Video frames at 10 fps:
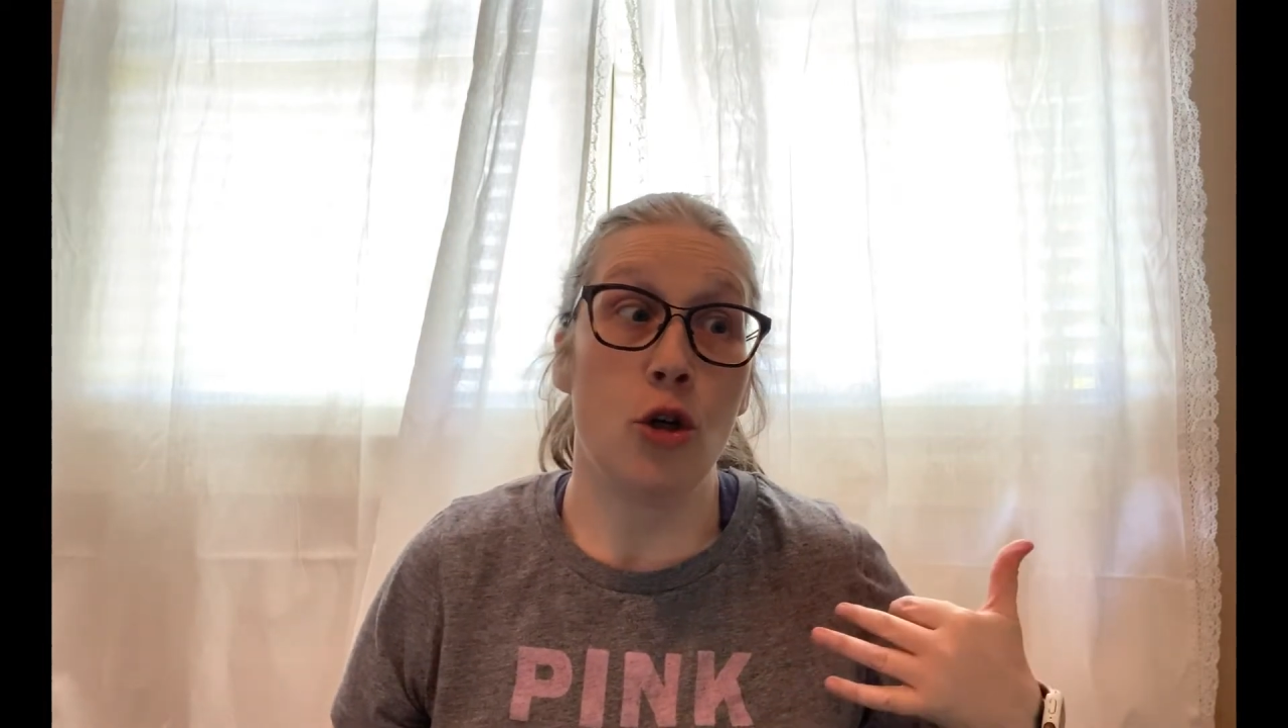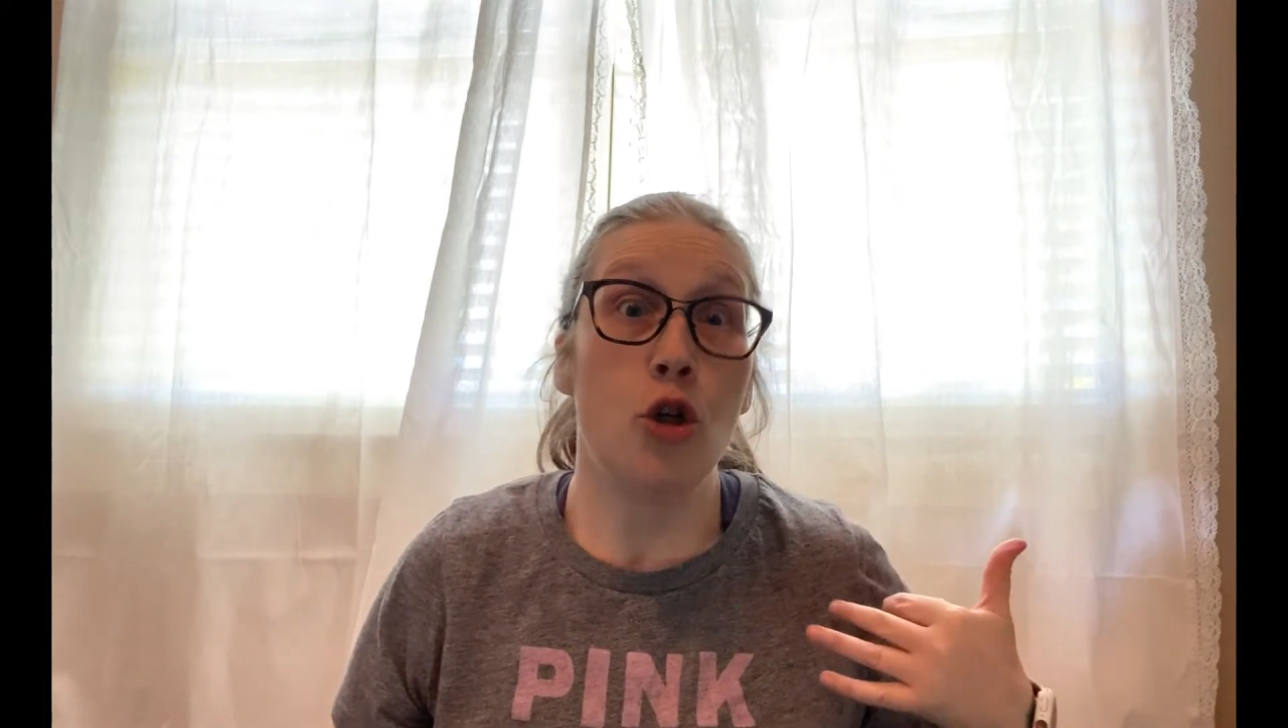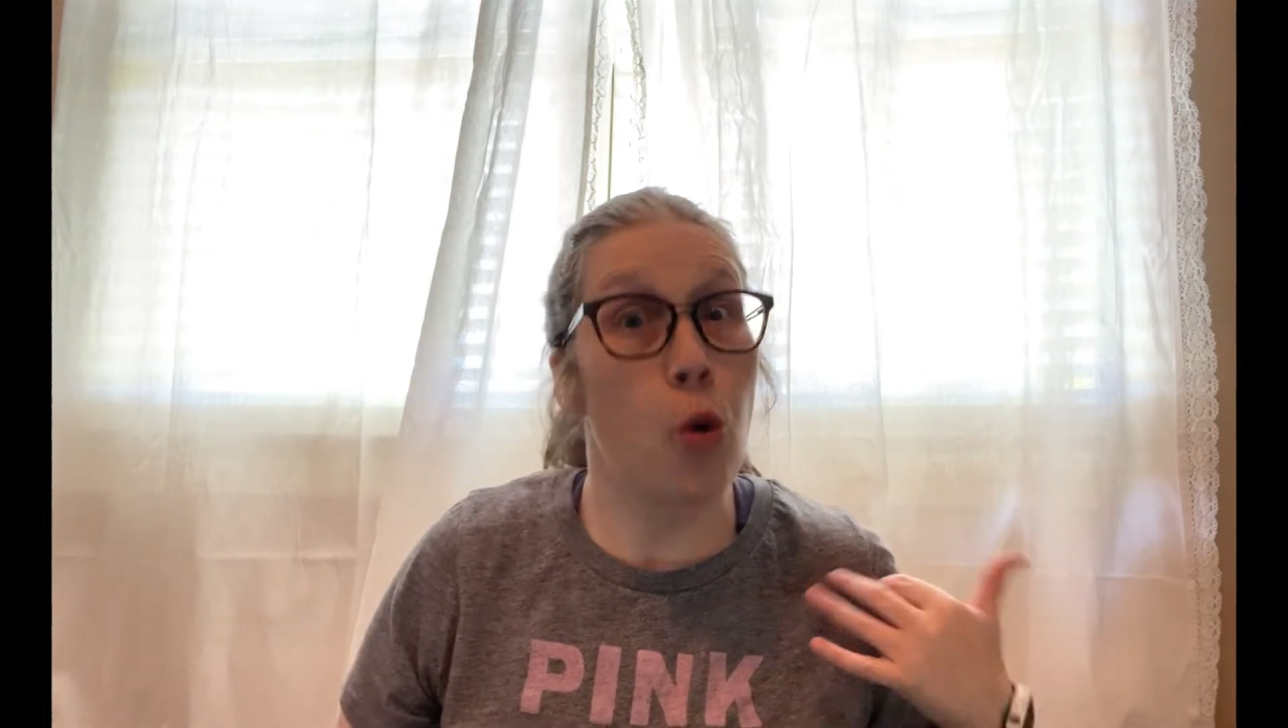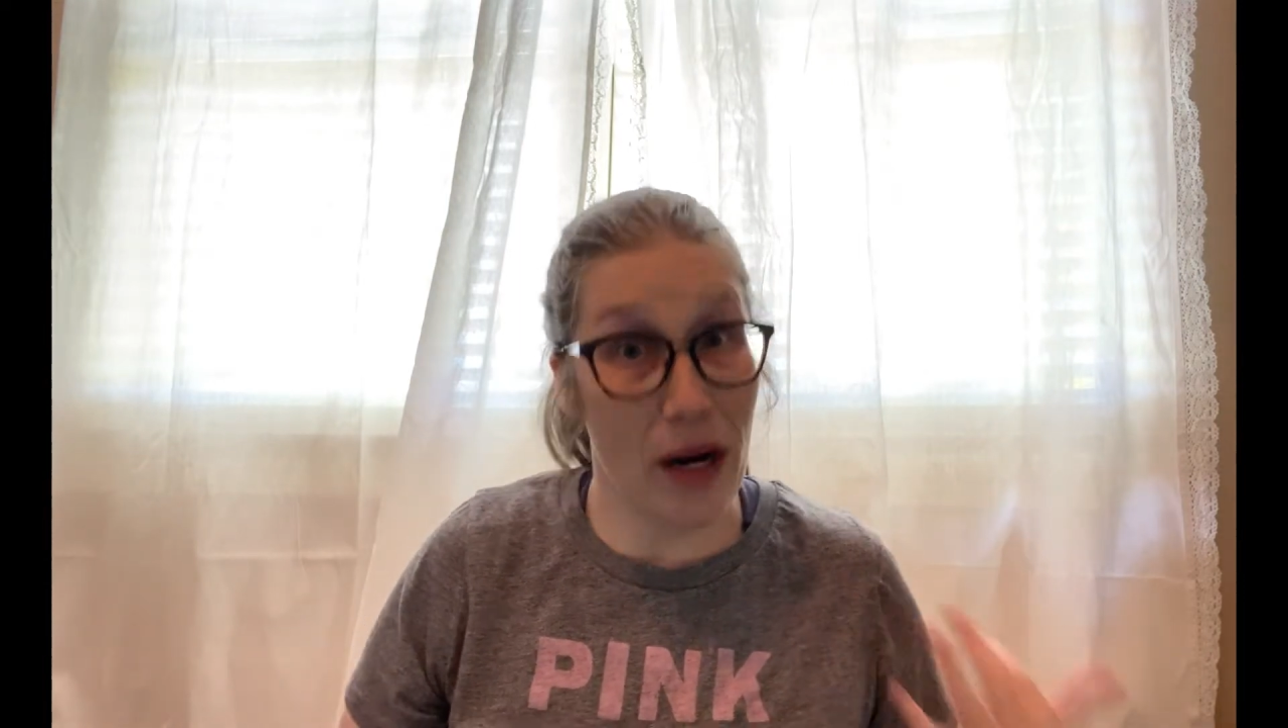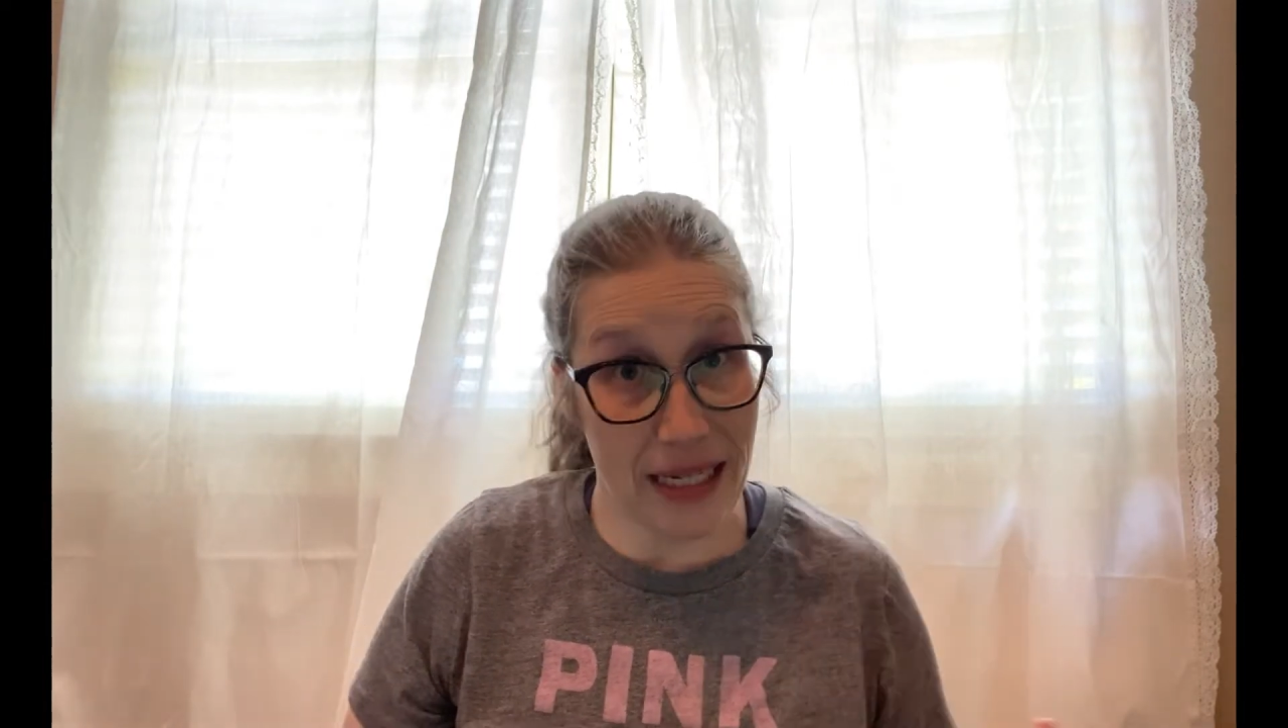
20